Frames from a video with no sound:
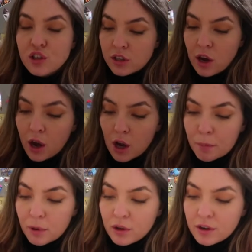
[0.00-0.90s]
just cut
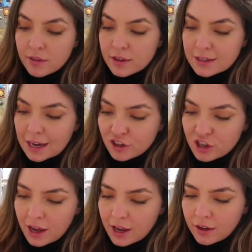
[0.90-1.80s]
open the
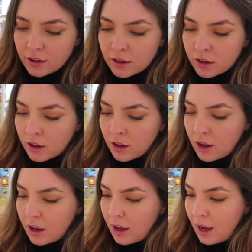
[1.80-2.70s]
sachet
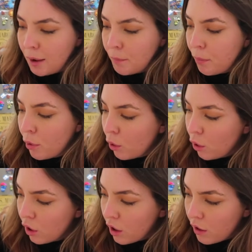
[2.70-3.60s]
and
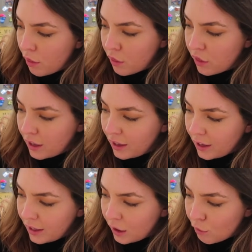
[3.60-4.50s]
pour
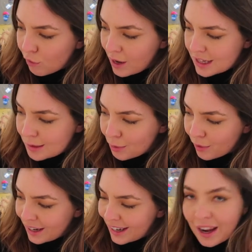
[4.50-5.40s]
the
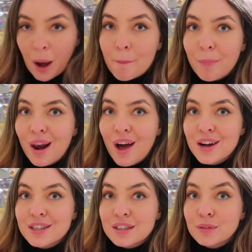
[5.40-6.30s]
raspberry
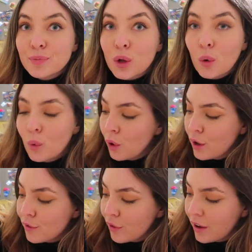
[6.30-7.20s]
blood all
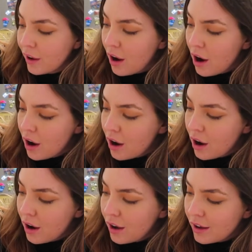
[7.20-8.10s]
over it.
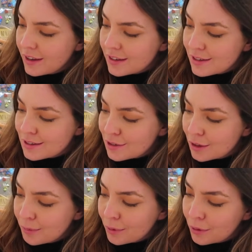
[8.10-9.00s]
This is
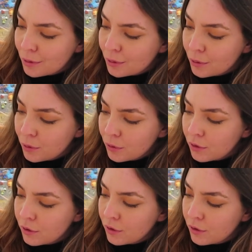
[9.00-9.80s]
super cool.